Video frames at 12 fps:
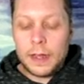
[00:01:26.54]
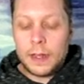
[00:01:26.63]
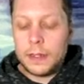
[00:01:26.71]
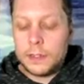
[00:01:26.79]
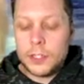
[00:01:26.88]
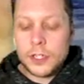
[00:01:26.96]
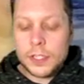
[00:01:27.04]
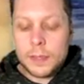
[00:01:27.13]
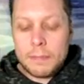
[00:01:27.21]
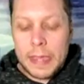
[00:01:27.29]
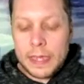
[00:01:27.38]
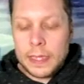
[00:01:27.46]
just the
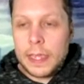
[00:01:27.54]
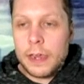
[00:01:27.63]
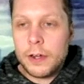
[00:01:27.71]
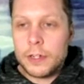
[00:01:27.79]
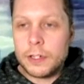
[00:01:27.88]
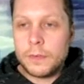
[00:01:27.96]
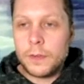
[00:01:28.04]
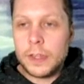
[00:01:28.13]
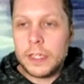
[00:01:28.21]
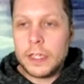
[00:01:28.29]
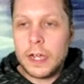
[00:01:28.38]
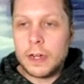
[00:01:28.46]
main character for the
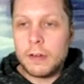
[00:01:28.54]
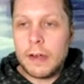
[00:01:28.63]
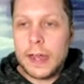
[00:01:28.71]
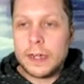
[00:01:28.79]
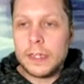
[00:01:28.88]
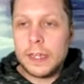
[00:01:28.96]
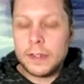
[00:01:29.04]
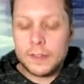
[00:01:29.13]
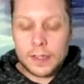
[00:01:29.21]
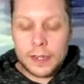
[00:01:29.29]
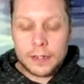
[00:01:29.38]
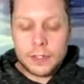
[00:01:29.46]
young Arachne, I
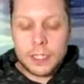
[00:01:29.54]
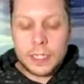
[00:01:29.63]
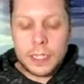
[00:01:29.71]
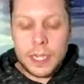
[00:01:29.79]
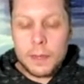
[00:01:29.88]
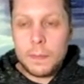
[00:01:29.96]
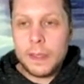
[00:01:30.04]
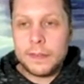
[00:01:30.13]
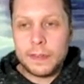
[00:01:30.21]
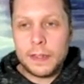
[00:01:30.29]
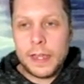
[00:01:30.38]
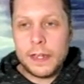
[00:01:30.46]
decided to keep
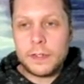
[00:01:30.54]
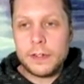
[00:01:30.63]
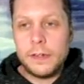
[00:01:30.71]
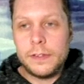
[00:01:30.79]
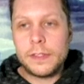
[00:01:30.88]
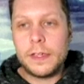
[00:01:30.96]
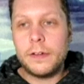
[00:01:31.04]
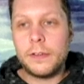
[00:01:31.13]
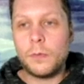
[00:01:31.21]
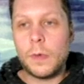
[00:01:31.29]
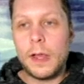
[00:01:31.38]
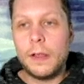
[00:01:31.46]
his lanterns there
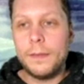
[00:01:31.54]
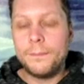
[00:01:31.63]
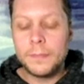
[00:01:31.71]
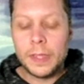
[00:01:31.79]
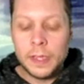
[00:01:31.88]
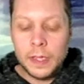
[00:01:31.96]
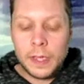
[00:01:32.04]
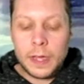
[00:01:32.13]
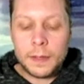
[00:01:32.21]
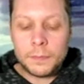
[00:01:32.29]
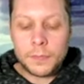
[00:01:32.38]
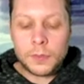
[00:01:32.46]
as well.
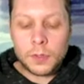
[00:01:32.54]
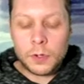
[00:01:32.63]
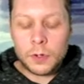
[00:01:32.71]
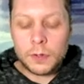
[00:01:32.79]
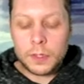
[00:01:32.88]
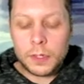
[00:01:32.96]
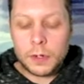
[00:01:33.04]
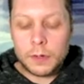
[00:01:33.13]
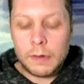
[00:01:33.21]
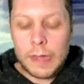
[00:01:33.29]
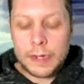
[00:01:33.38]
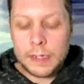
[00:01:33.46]
So, you know,
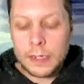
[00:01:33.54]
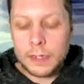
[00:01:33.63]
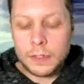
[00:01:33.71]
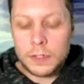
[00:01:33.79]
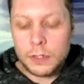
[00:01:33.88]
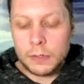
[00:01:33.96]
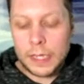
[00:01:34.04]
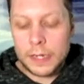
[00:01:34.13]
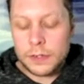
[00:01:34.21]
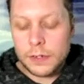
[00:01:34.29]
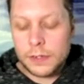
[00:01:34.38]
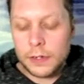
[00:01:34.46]
Arachne and the 2
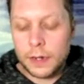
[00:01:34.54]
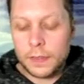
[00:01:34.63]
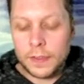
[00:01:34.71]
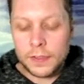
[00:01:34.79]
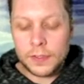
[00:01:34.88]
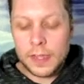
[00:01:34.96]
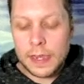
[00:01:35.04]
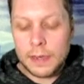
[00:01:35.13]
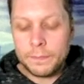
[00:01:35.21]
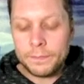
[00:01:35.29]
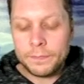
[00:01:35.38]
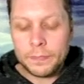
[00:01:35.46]
lanterns are on the
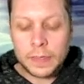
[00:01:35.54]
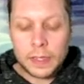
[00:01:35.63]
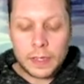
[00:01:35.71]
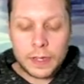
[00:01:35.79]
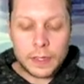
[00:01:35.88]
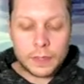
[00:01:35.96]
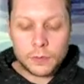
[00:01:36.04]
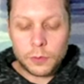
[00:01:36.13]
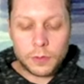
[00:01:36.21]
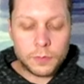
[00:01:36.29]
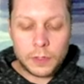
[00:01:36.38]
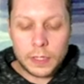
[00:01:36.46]
same
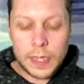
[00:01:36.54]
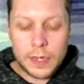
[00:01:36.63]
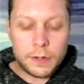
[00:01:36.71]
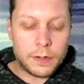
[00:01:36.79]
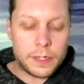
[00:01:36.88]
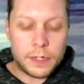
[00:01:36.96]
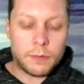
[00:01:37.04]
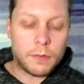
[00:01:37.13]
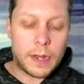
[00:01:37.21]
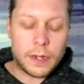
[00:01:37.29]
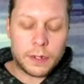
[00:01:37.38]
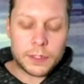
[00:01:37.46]
sort of layer here,
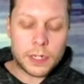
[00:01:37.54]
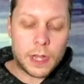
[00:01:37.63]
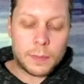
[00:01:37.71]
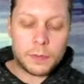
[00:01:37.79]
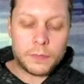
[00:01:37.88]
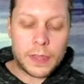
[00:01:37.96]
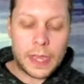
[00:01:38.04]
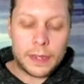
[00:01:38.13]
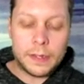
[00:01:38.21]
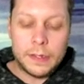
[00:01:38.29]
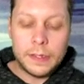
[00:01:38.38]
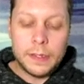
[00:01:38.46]
right on top of that
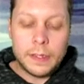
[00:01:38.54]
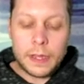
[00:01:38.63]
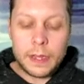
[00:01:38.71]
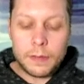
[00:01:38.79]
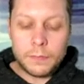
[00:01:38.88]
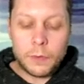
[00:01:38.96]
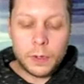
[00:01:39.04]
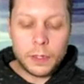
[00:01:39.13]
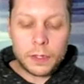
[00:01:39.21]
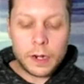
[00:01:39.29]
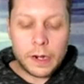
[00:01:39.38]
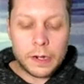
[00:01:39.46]

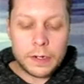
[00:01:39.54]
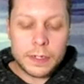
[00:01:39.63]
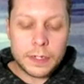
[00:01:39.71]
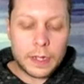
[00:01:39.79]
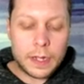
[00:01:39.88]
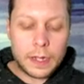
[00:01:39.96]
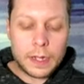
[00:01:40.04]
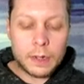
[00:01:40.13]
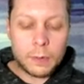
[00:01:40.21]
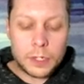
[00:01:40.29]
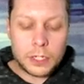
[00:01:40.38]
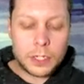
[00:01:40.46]
foil card,
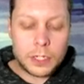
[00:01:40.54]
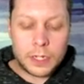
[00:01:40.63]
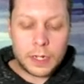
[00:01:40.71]
which